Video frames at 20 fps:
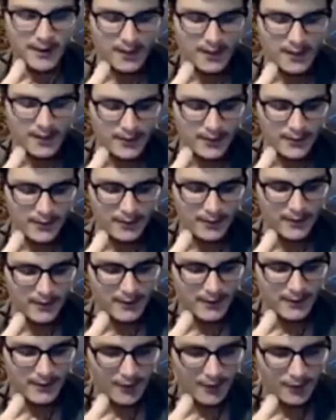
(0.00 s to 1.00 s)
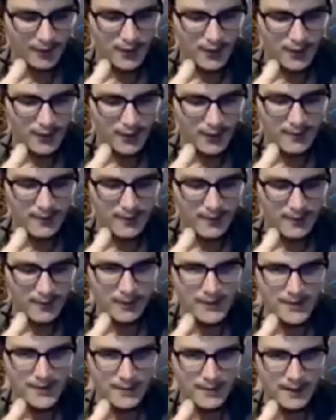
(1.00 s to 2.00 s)
So of course the body
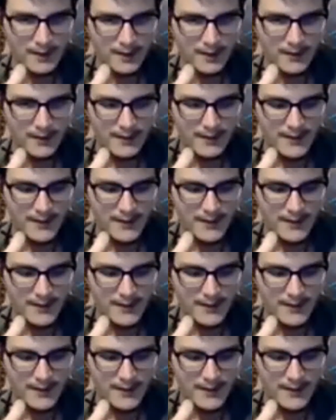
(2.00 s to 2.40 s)
wants to be healthy.